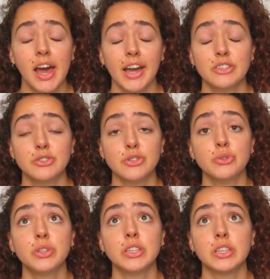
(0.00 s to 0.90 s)
I
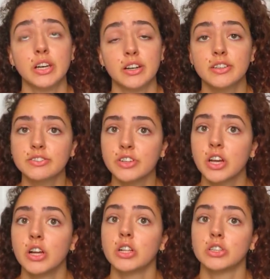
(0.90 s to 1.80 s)
do love
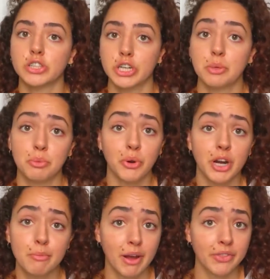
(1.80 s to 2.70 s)
learning
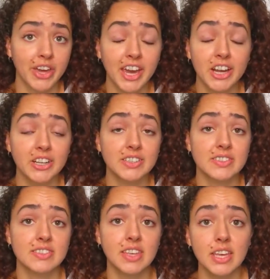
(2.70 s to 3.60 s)
more about the hair and
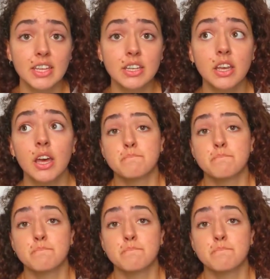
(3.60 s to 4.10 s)
skin,